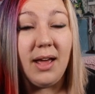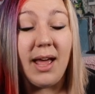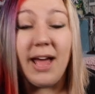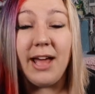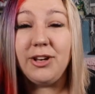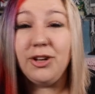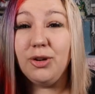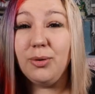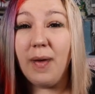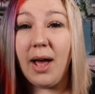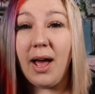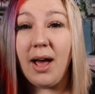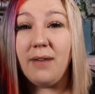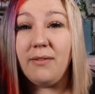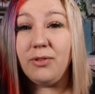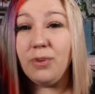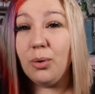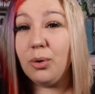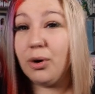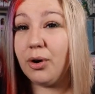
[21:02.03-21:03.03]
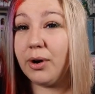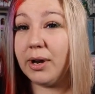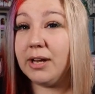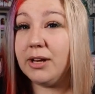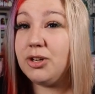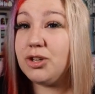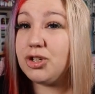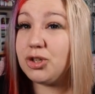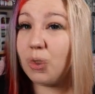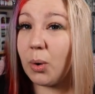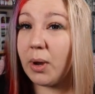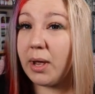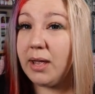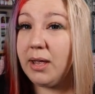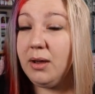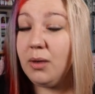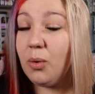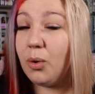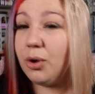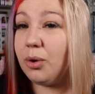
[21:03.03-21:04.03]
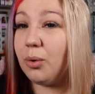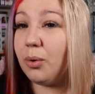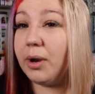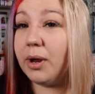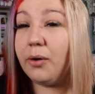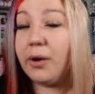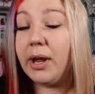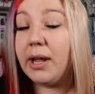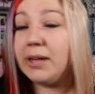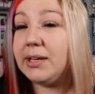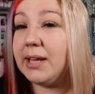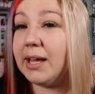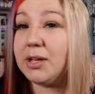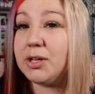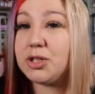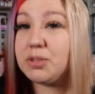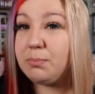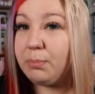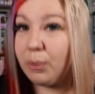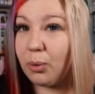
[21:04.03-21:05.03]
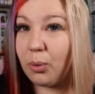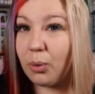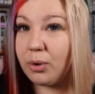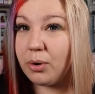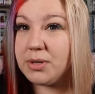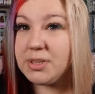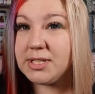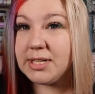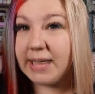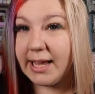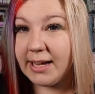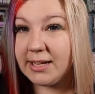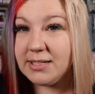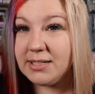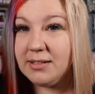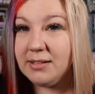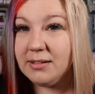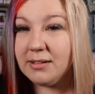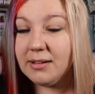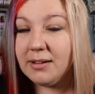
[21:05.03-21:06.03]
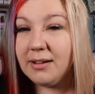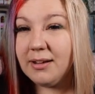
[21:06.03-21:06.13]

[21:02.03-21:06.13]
and you have your Cricut Joy or your Cricut Explorer selected,